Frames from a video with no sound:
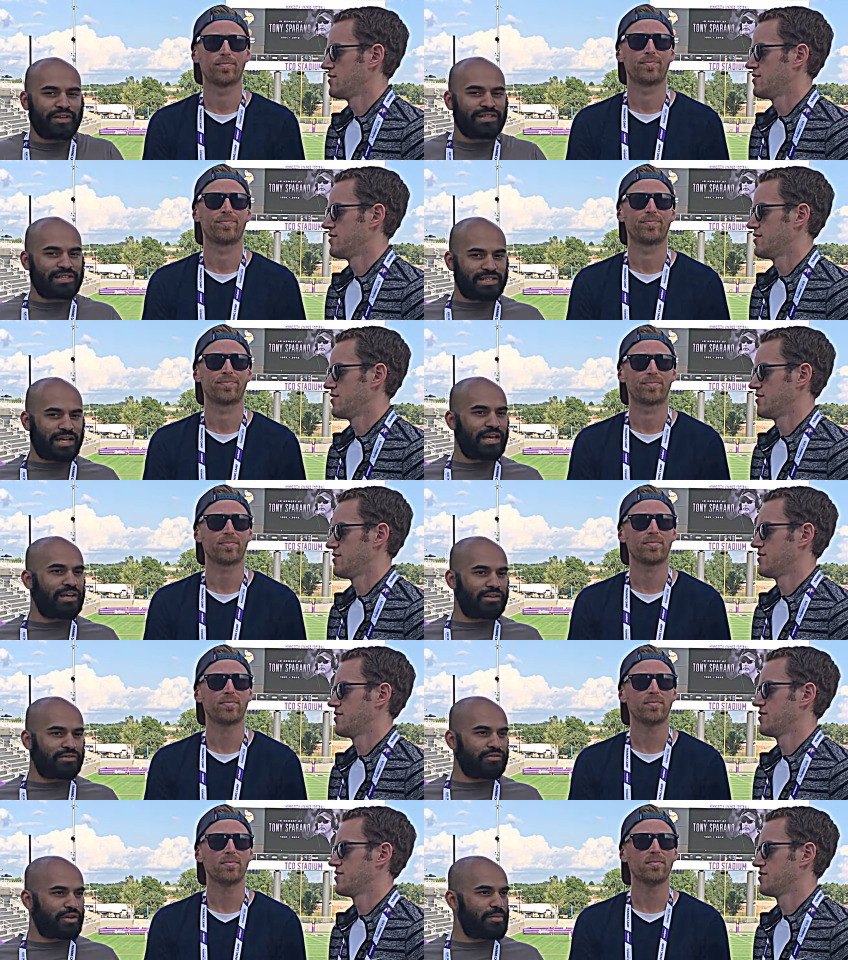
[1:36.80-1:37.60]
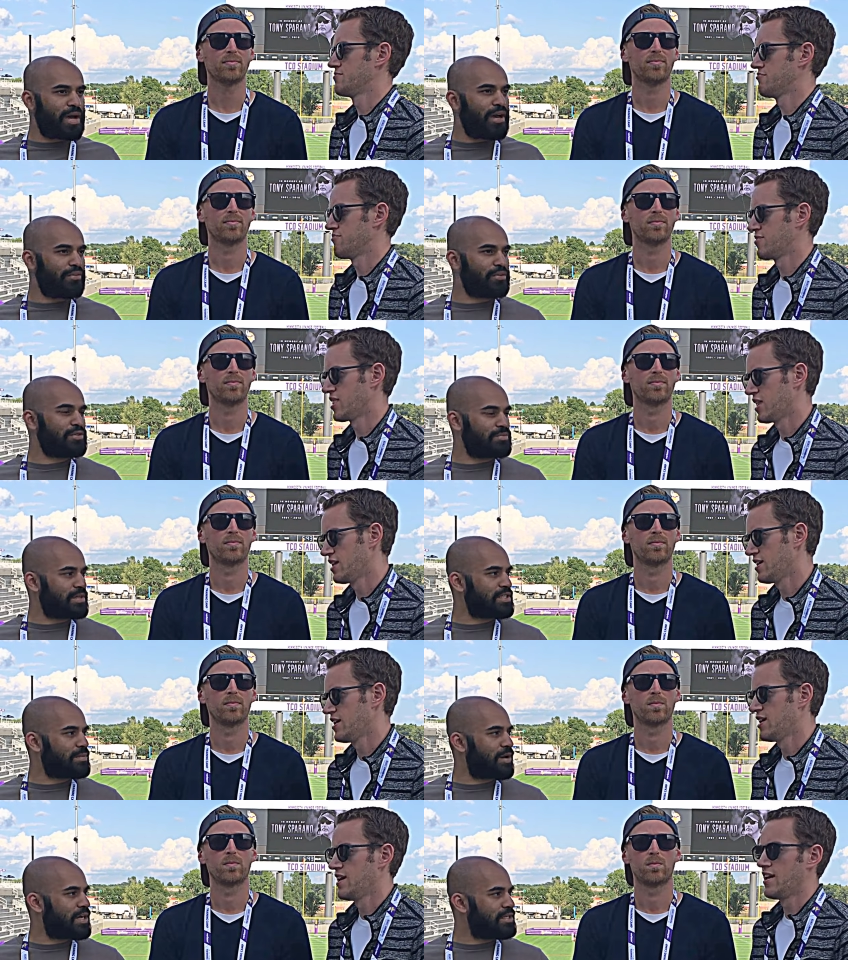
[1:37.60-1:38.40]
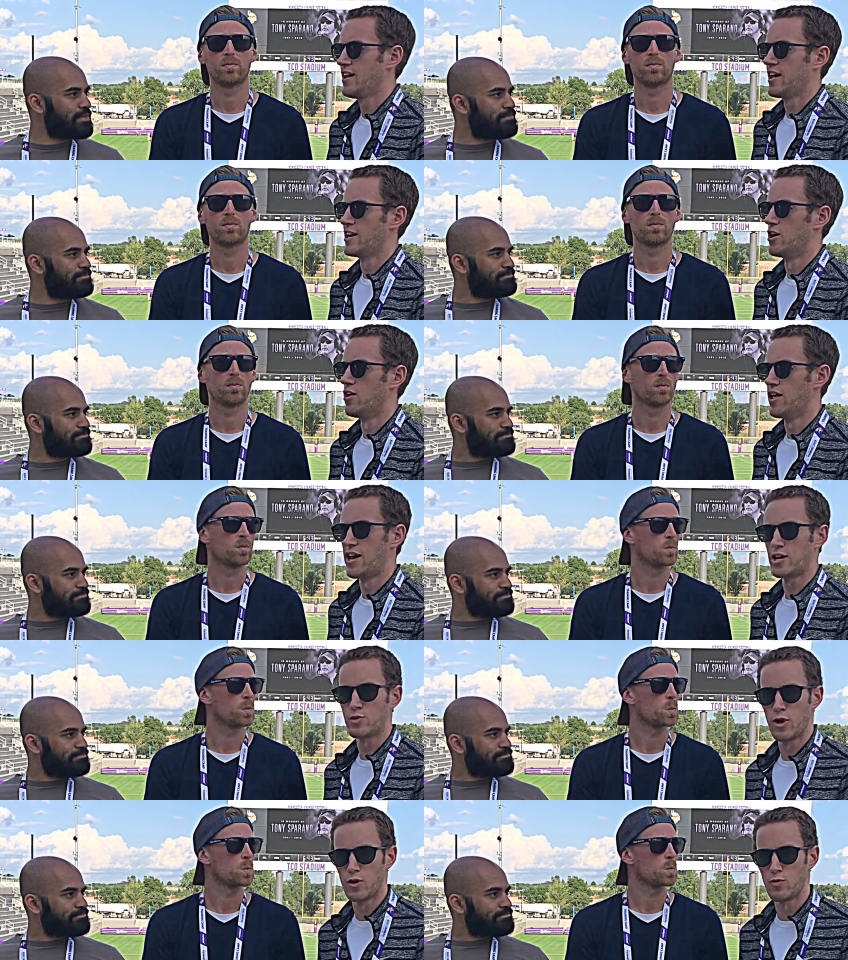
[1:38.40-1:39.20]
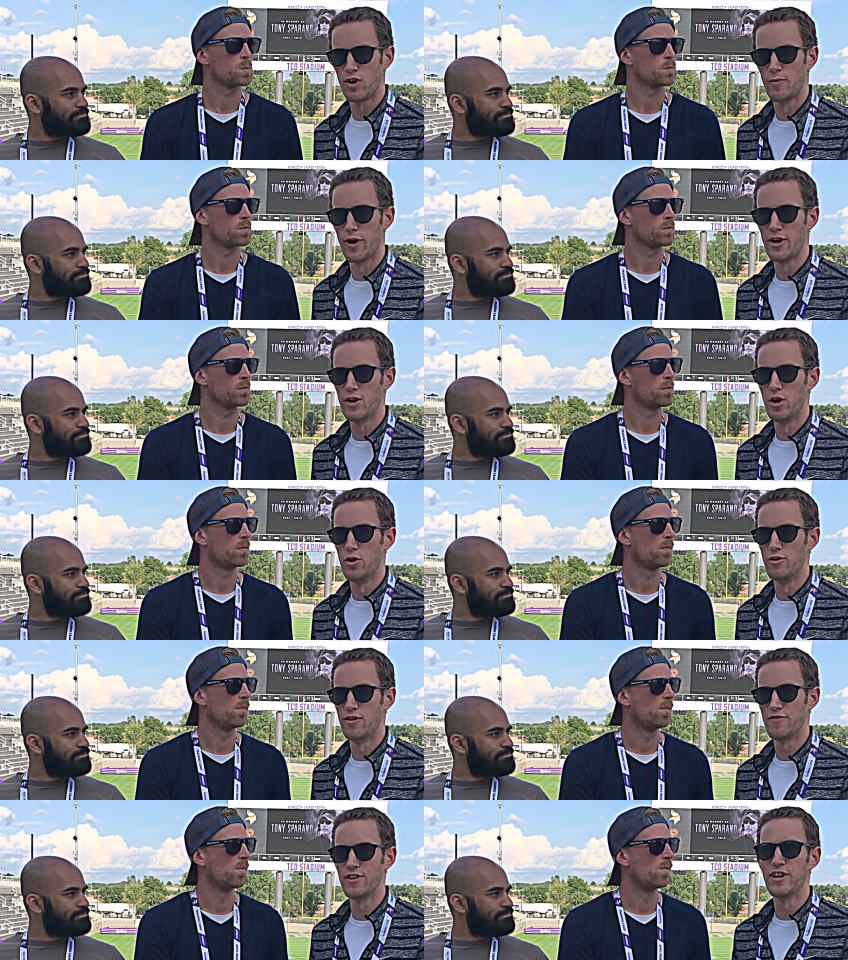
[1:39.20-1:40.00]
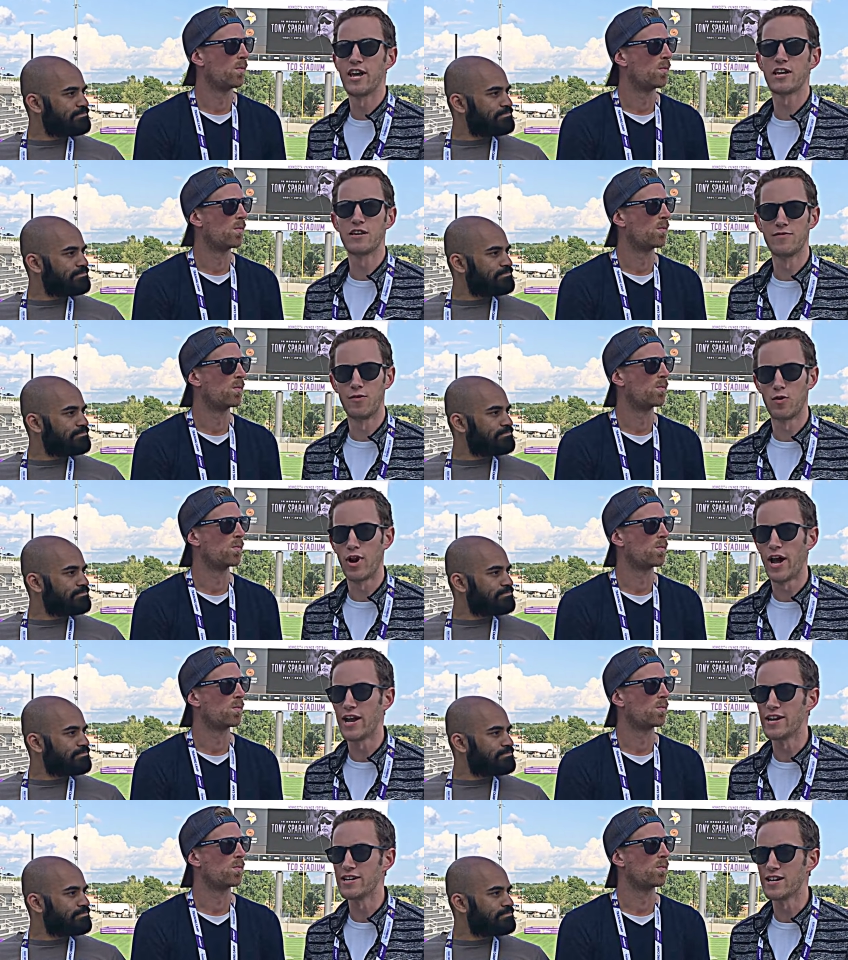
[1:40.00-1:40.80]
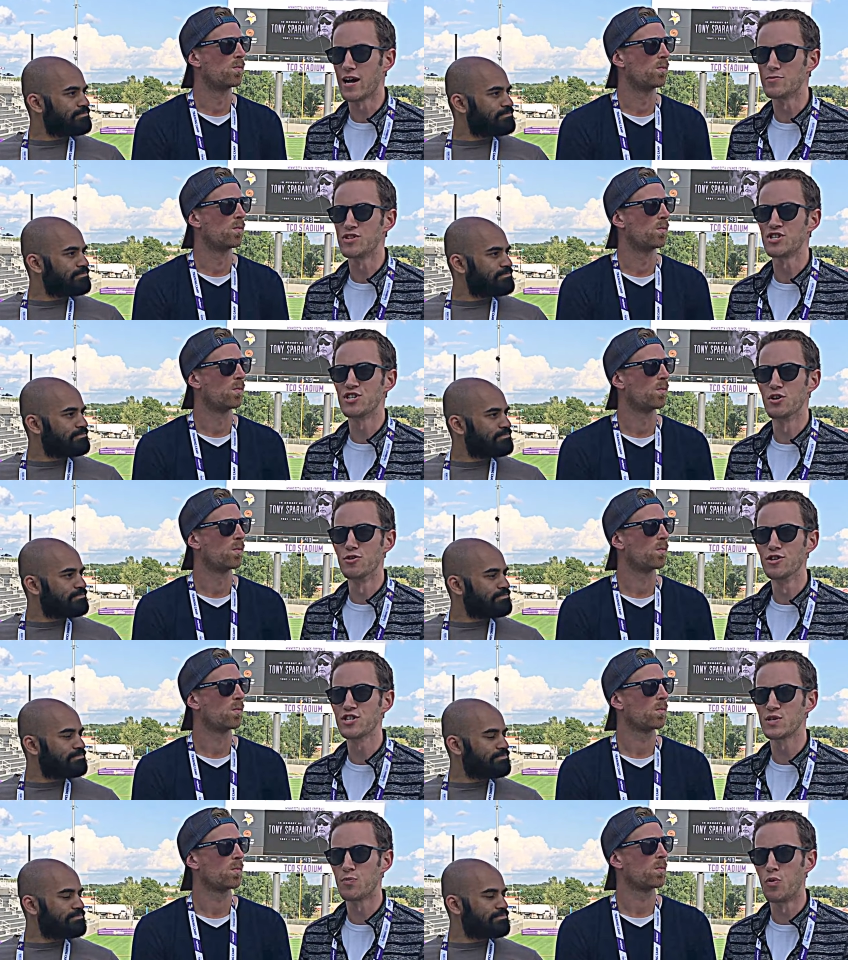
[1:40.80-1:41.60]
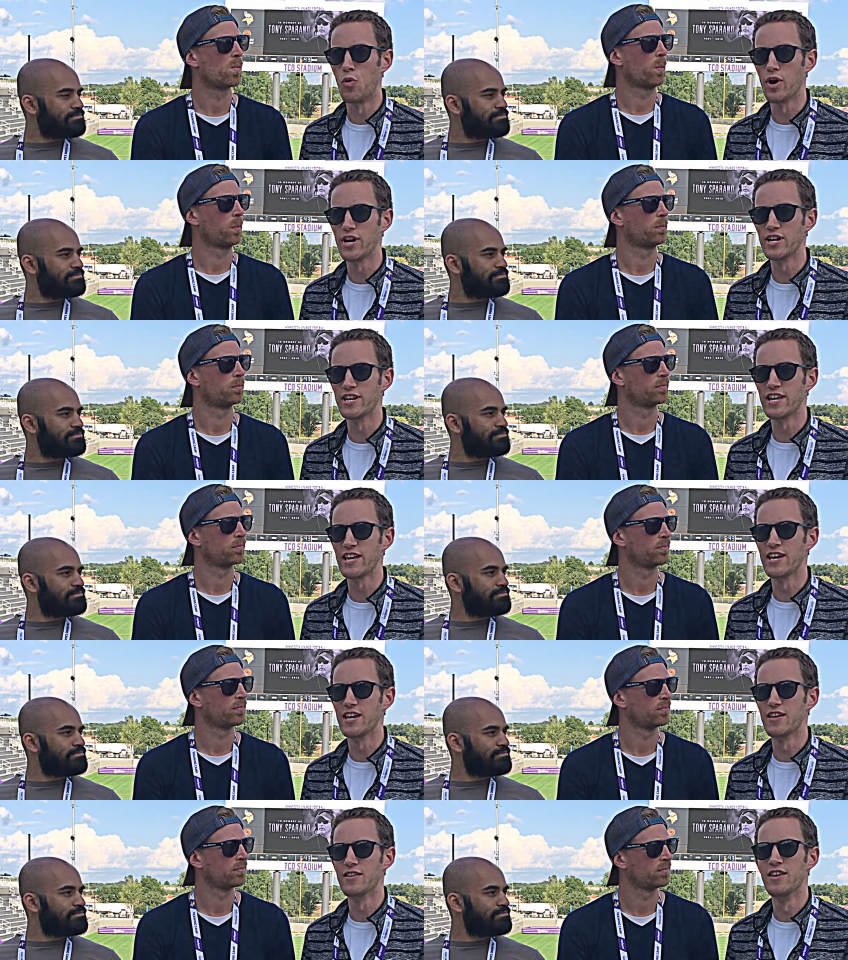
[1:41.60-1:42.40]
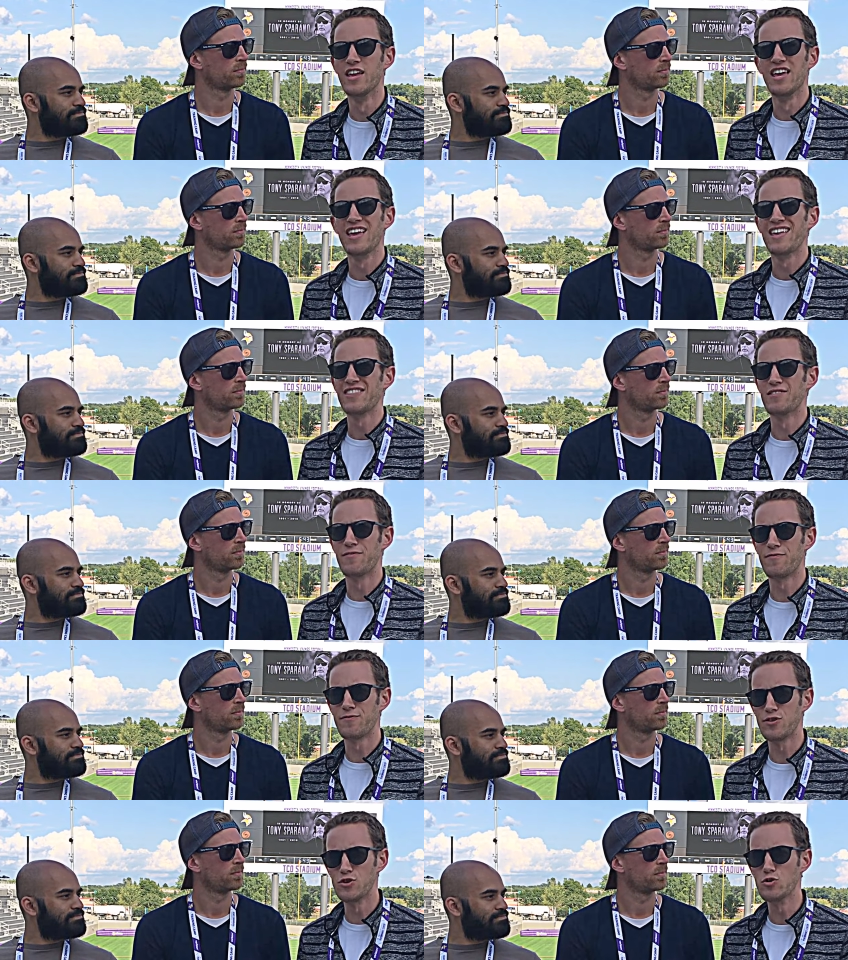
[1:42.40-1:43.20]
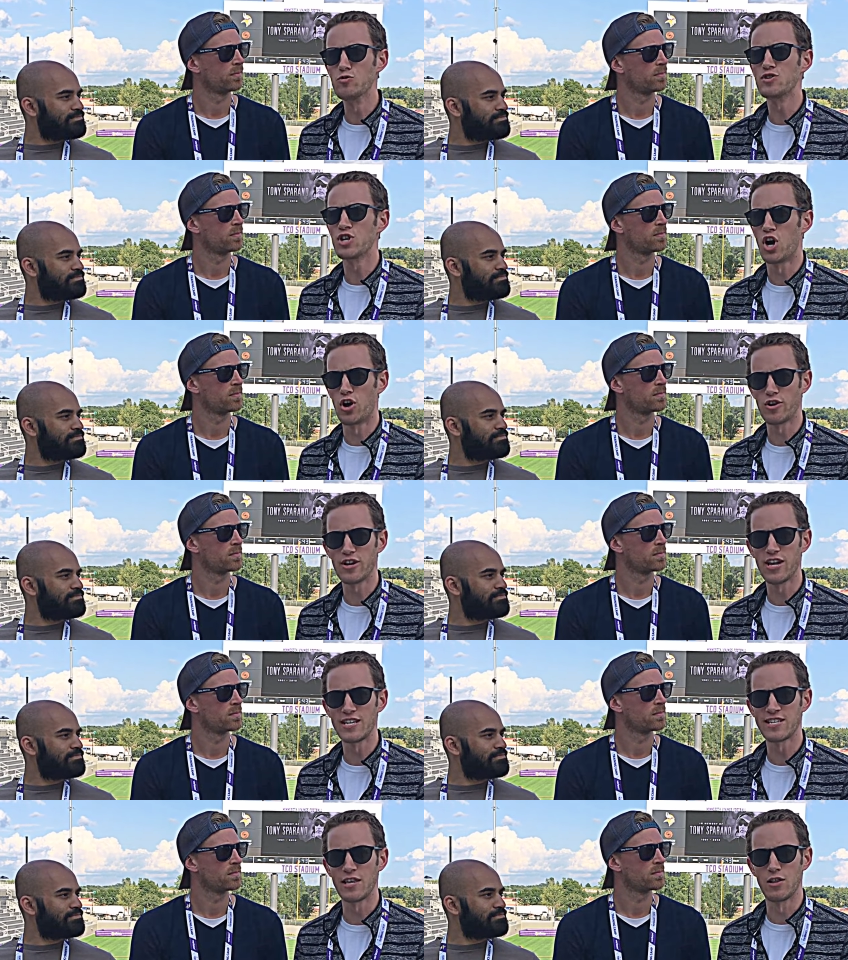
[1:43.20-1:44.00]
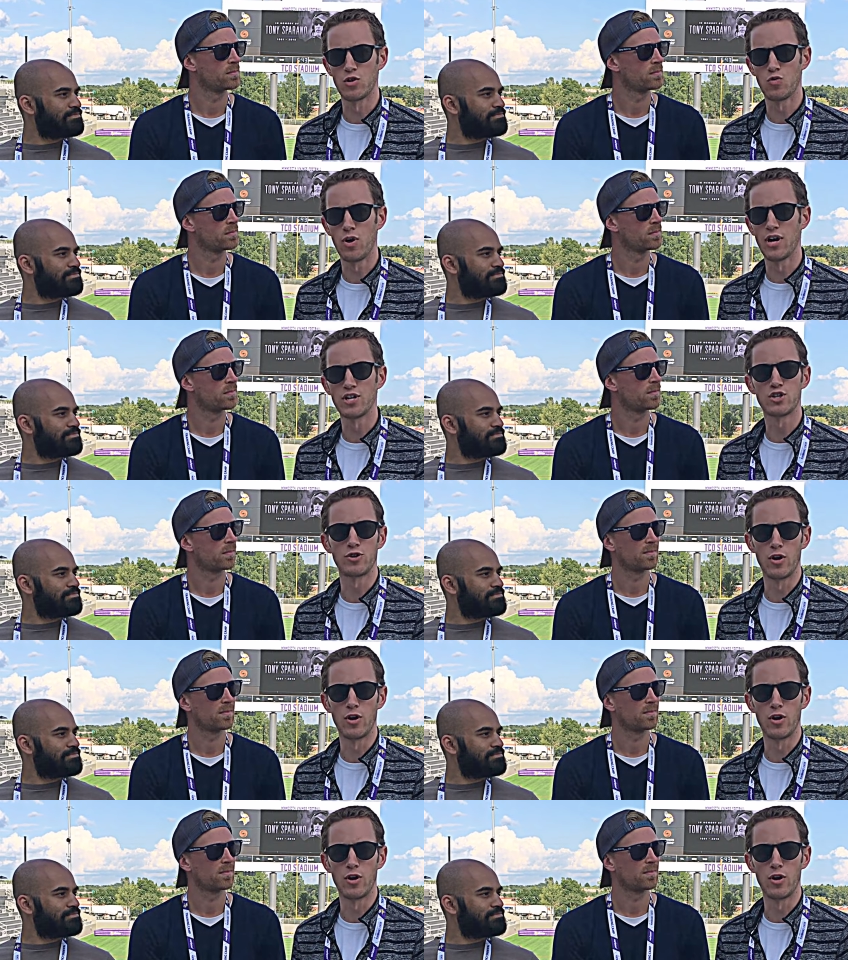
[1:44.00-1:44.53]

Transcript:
Speaker 1: think today, Tray Matthews, big surprise.
Speaker 2: And I'll add a quick one of my own of the negative variety. I'm still disappointed in the few targets that Laquon